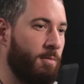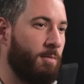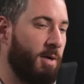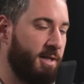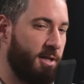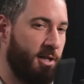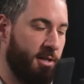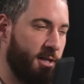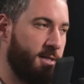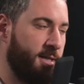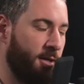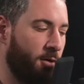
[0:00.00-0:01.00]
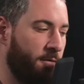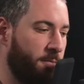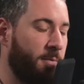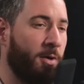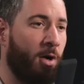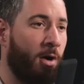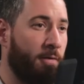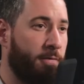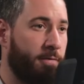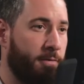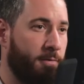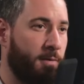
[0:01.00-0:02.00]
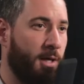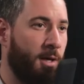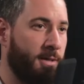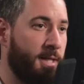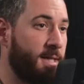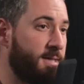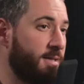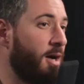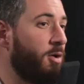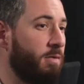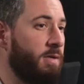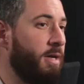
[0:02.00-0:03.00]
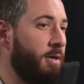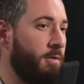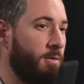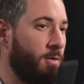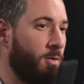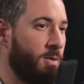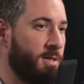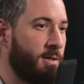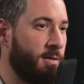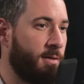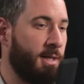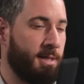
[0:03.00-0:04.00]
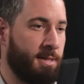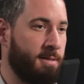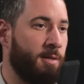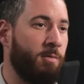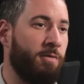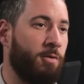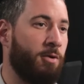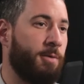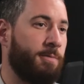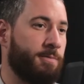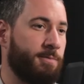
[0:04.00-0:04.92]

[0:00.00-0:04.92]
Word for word: but did you, this thing of People of? Yes. Uh, did that start over there, or was it existing before?